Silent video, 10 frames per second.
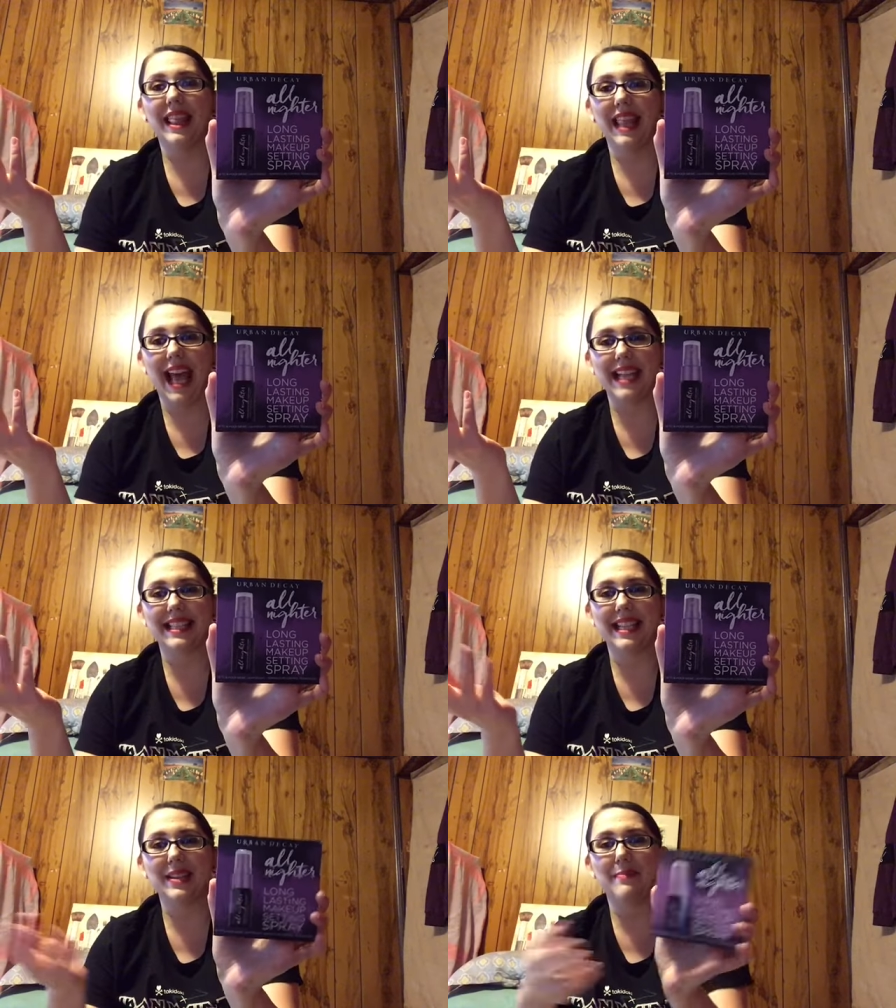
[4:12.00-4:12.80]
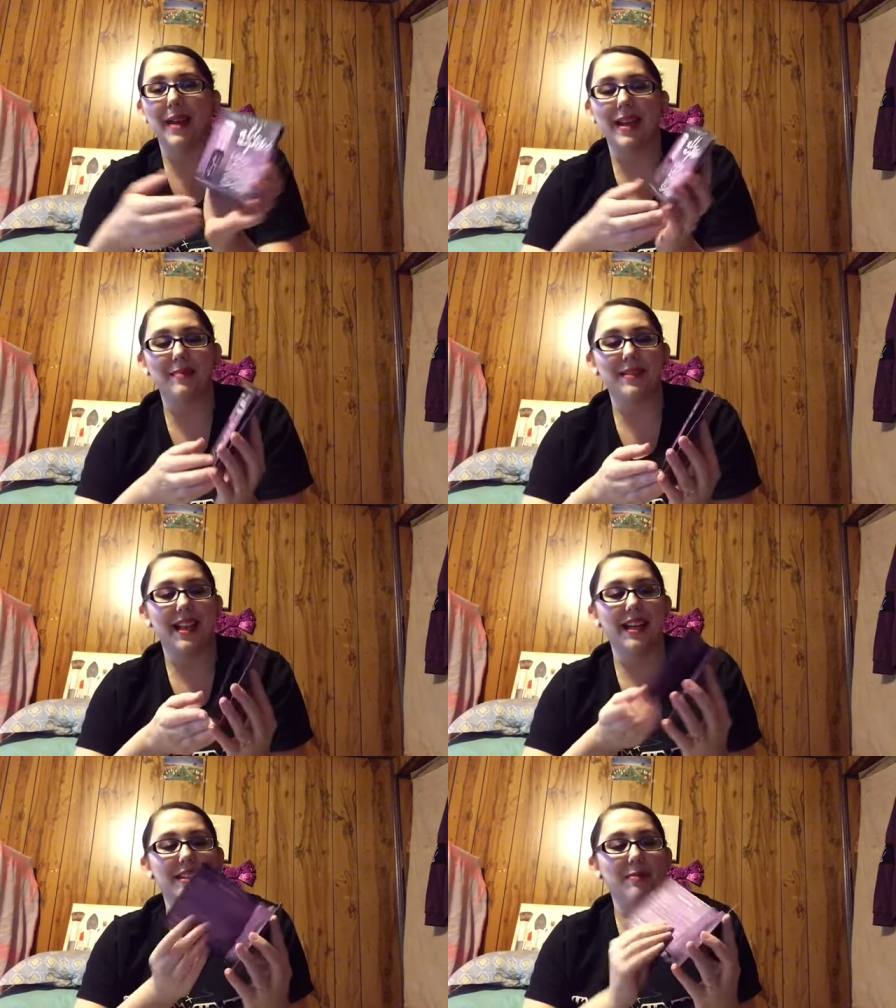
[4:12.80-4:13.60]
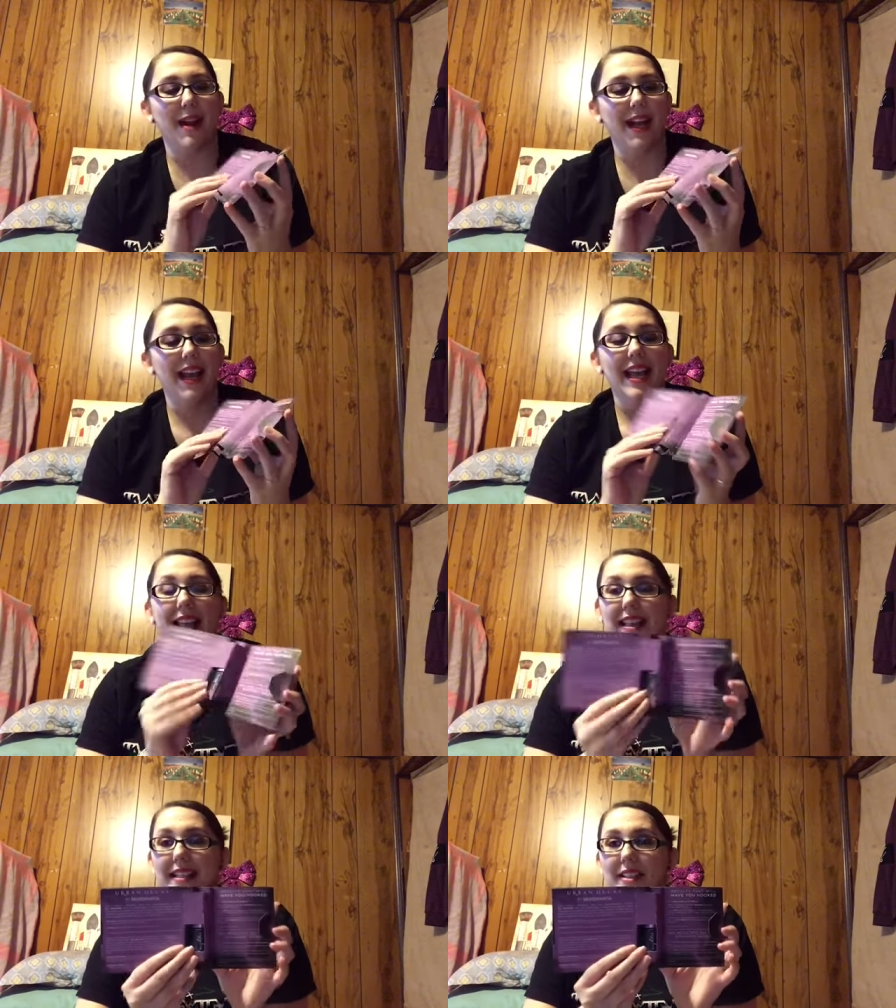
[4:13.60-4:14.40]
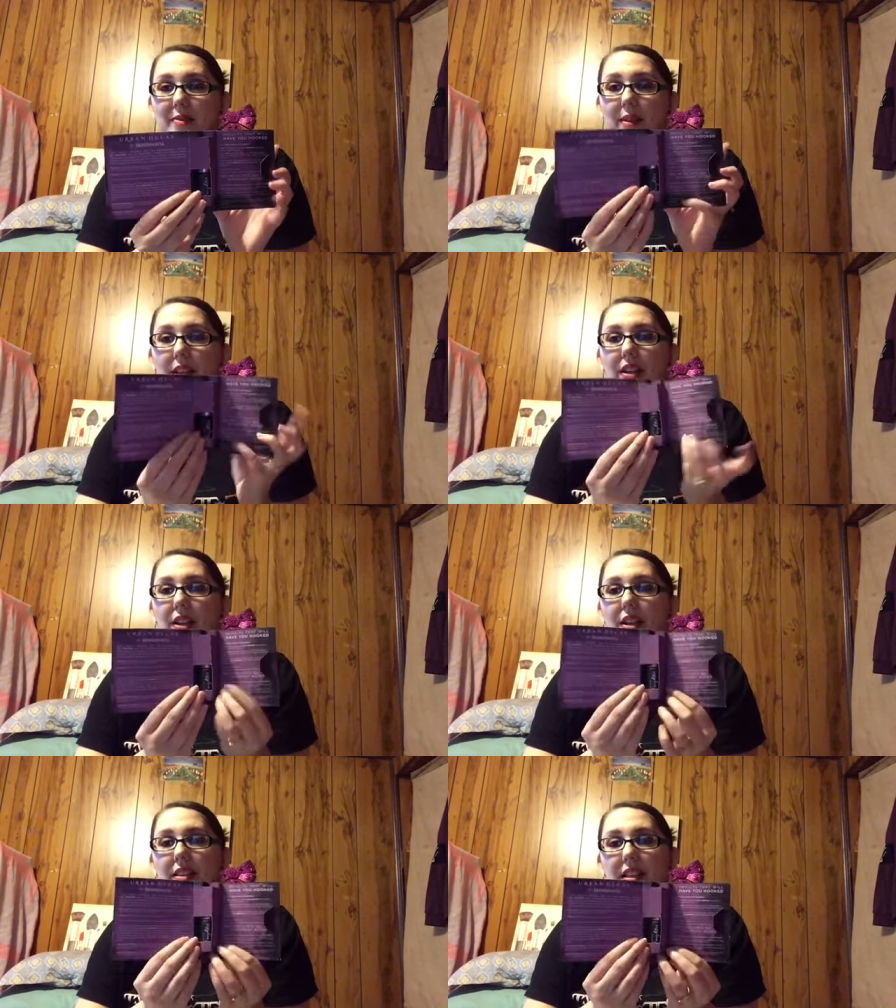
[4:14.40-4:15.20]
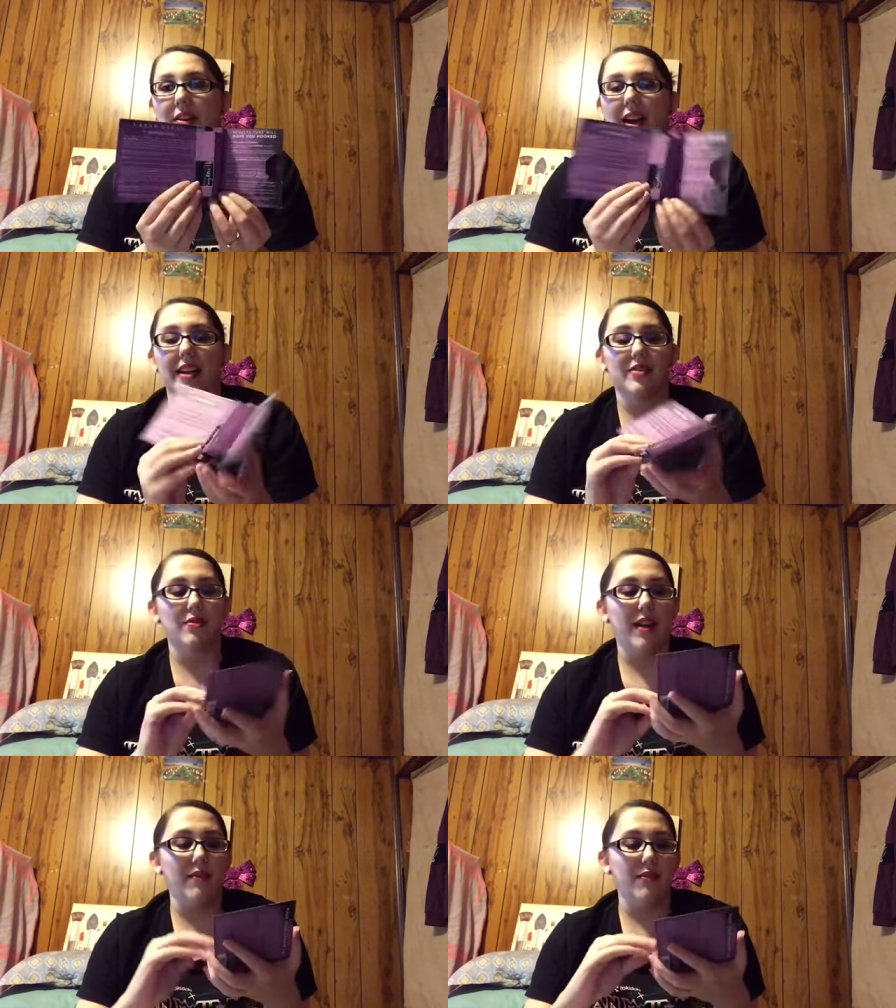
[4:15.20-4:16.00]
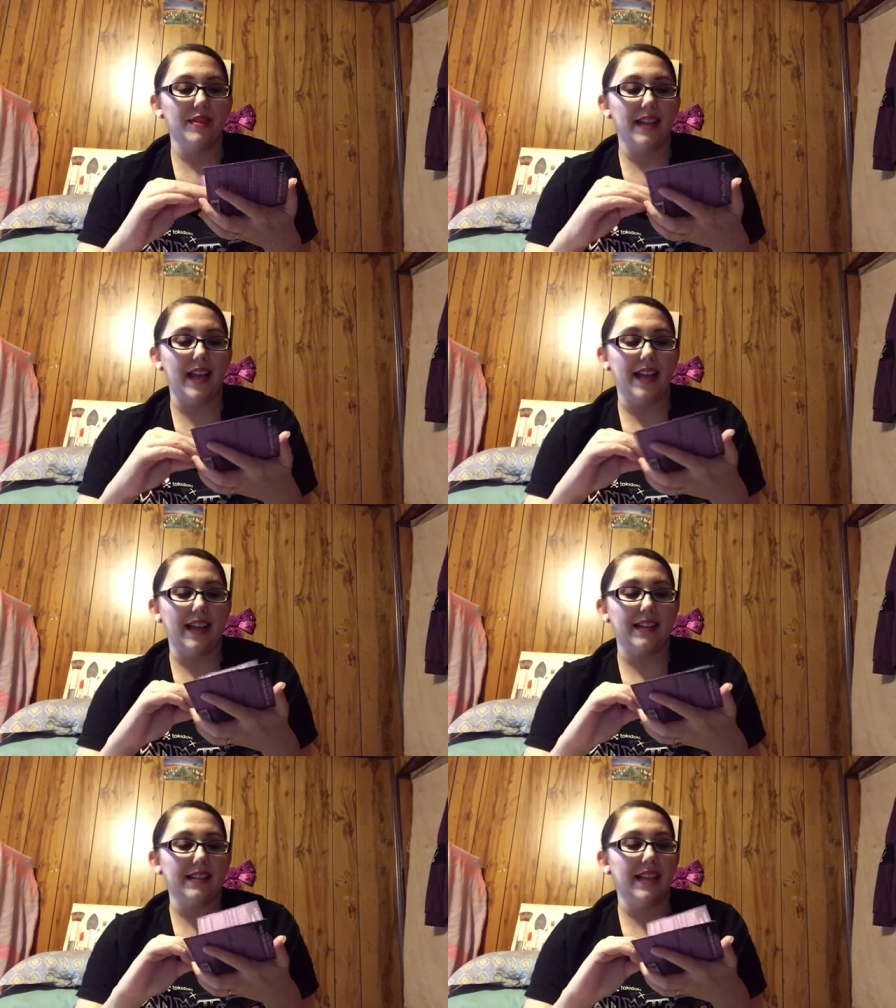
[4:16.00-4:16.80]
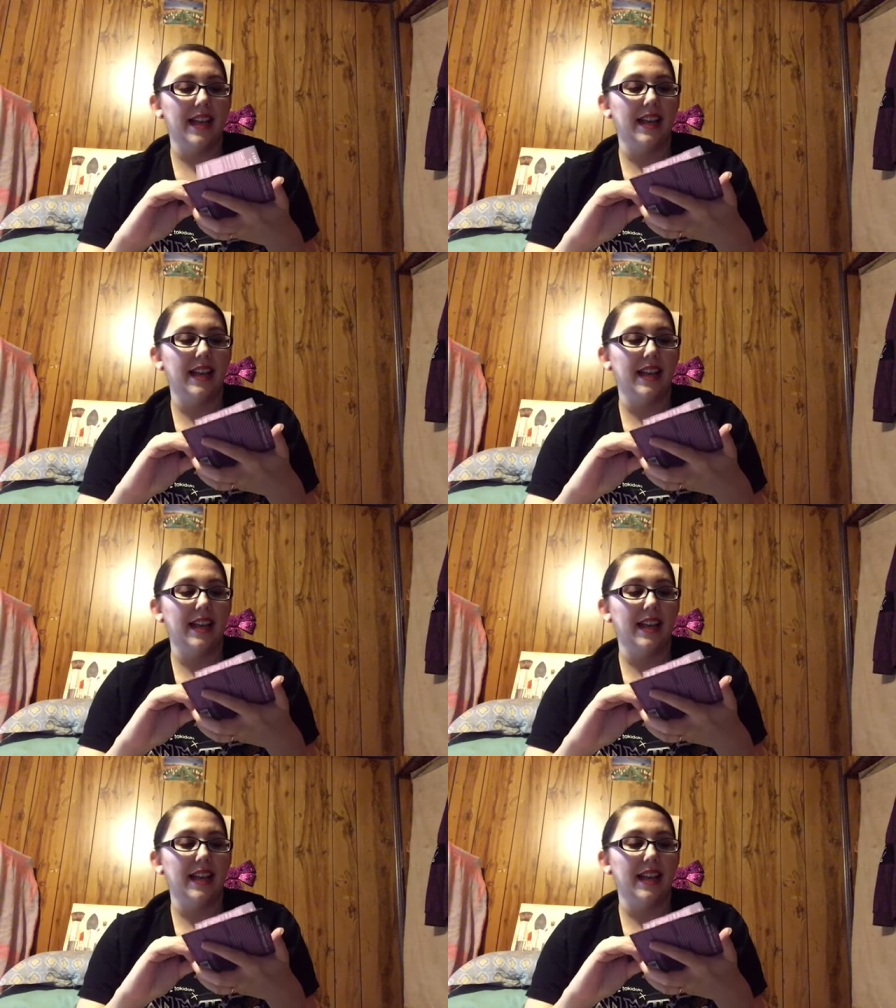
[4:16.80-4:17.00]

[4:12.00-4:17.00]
Lasting Makeup Setting Spray. This is really good. It's a great travel size.